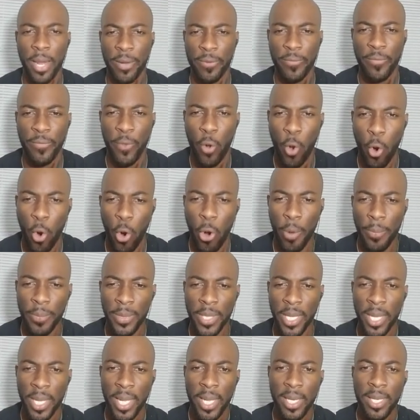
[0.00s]

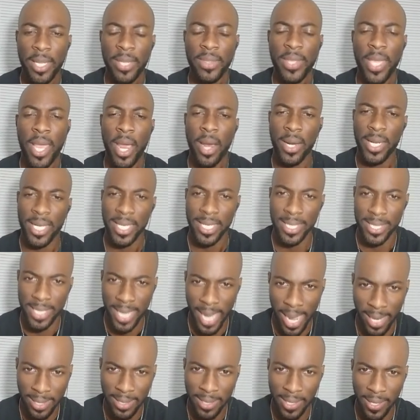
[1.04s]
informed, that they are
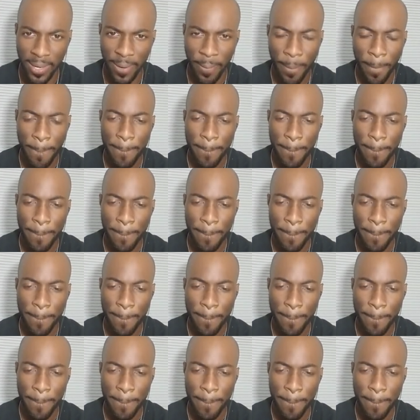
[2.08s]
connected,